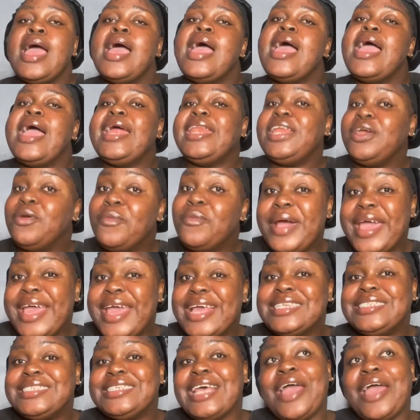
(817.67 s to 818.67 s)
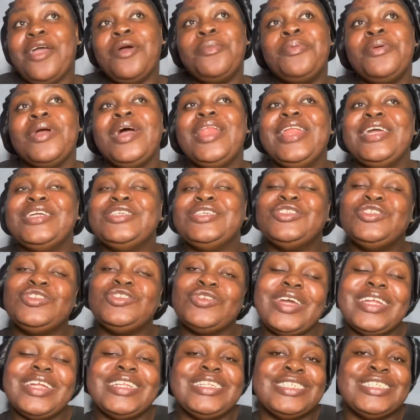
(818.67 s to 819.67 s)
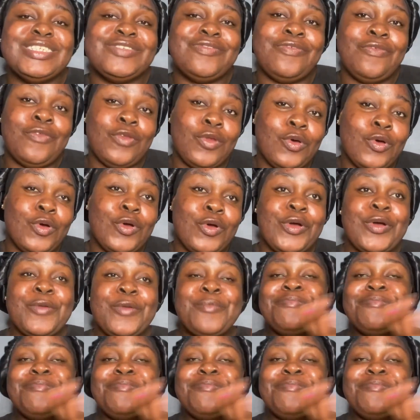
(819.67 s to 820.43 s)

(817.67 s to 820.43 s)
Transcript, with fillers: Anyways, I hope you all enjoyed this vlog.